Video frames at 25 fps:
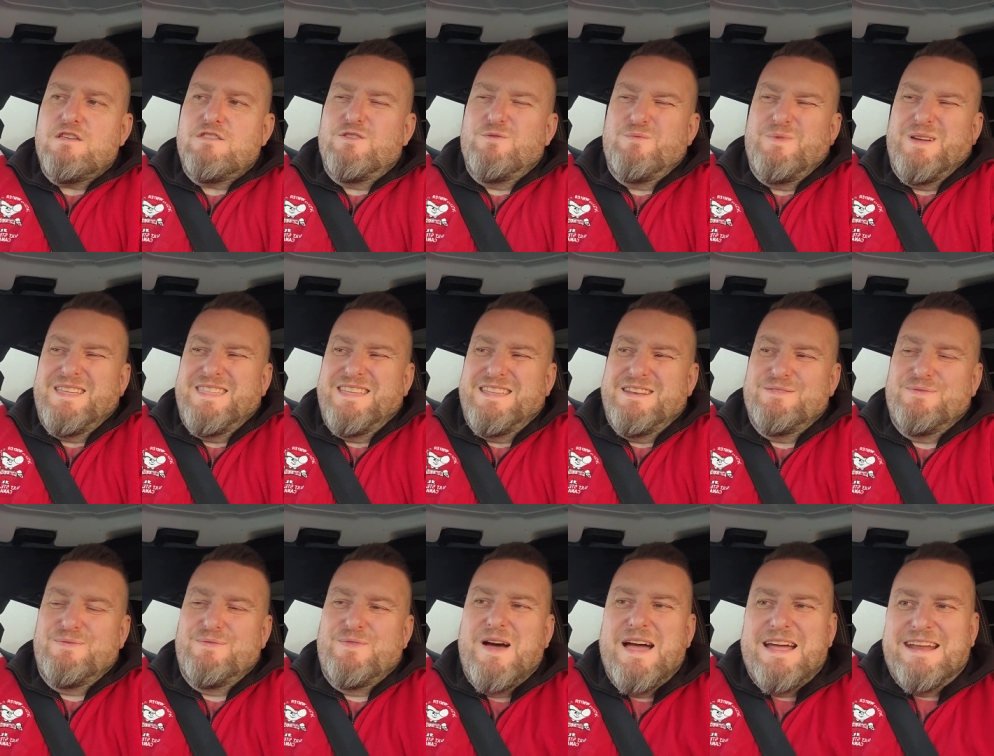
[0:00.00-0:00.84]
the way they
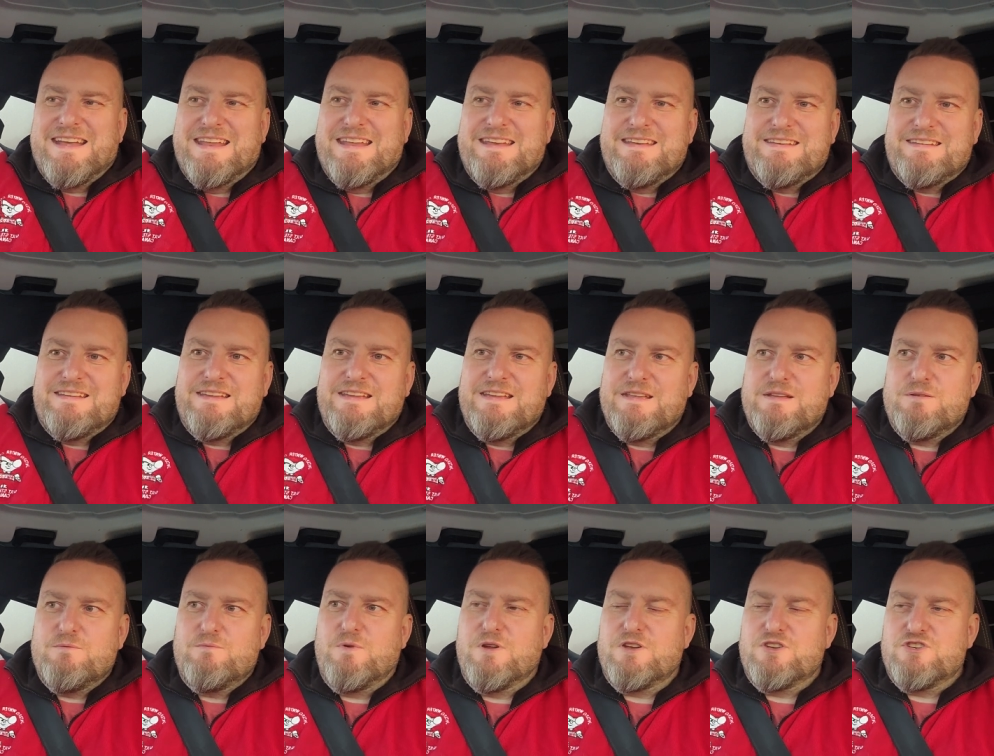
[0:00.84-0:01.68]
define it,
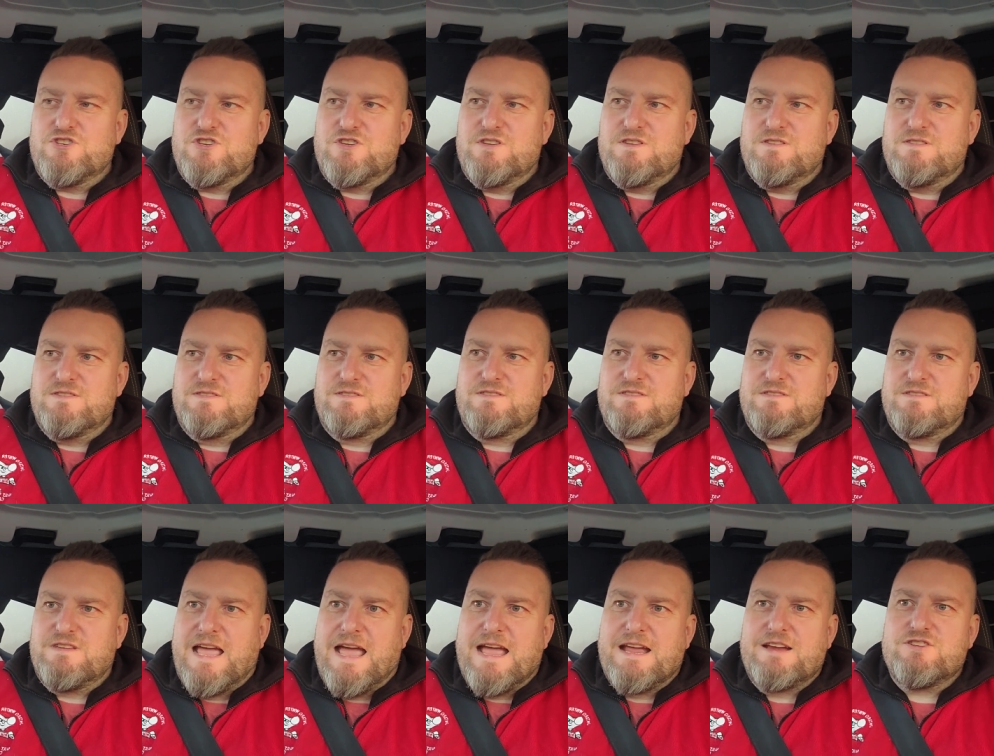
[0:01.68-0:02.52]
which
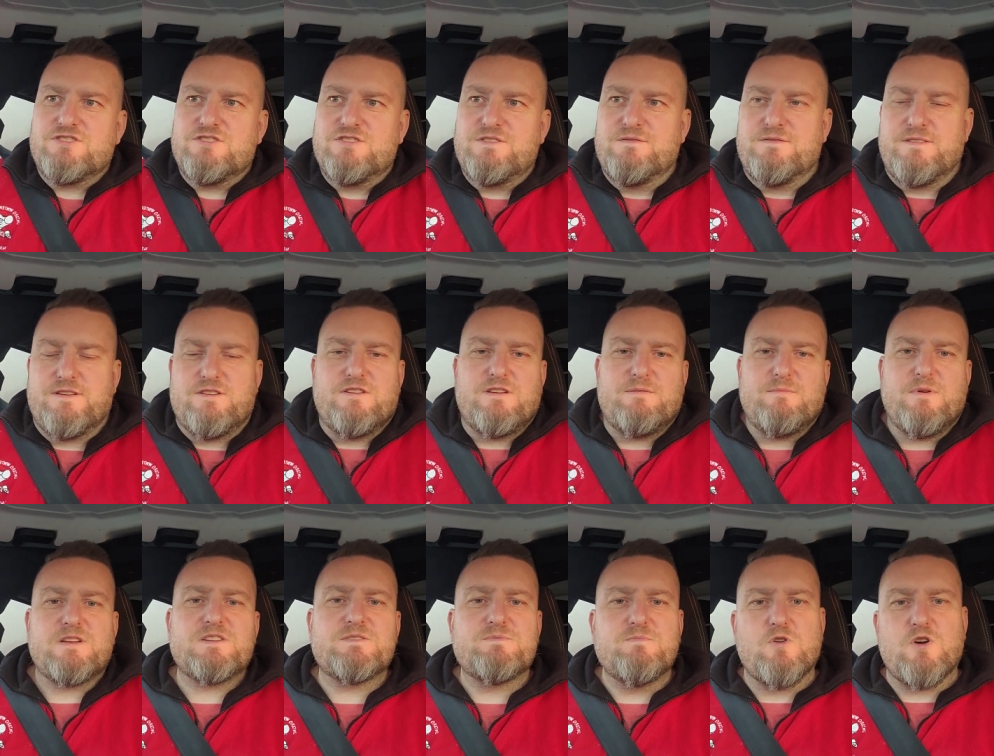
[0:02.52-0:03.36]
is actually very
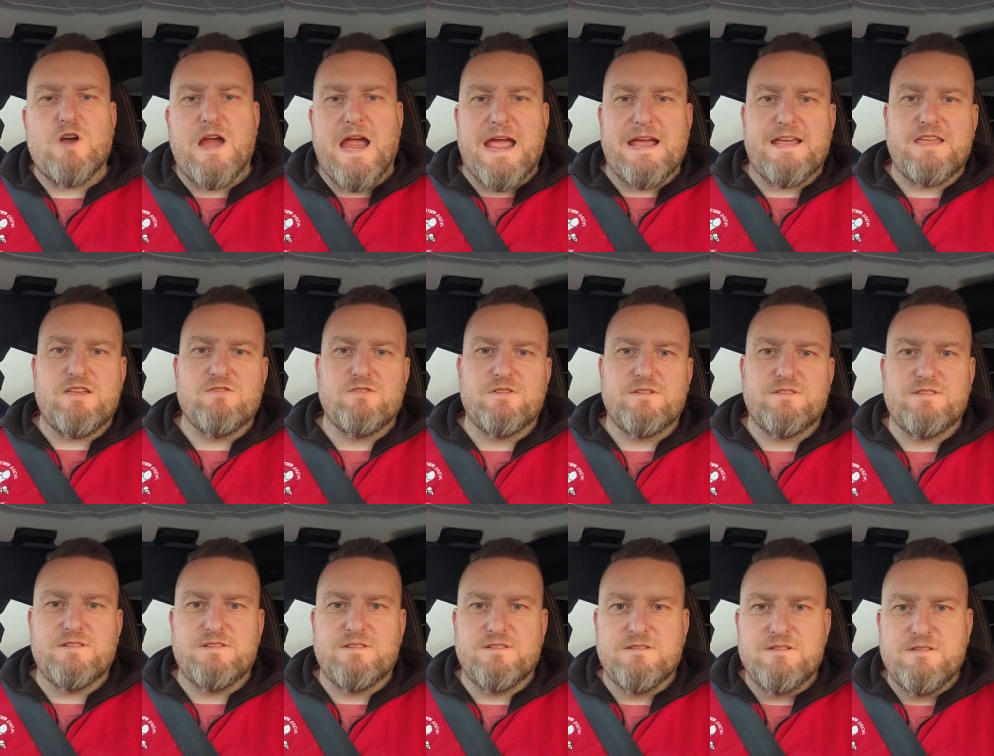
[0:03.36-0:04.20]
much more
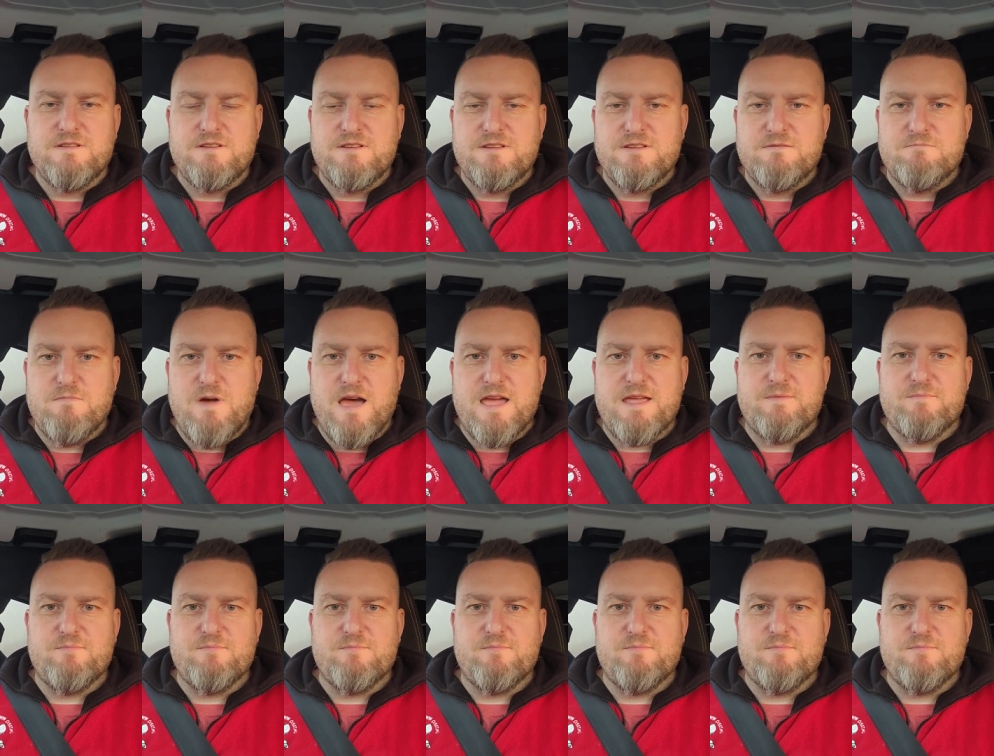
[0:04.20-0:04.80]
accurate than my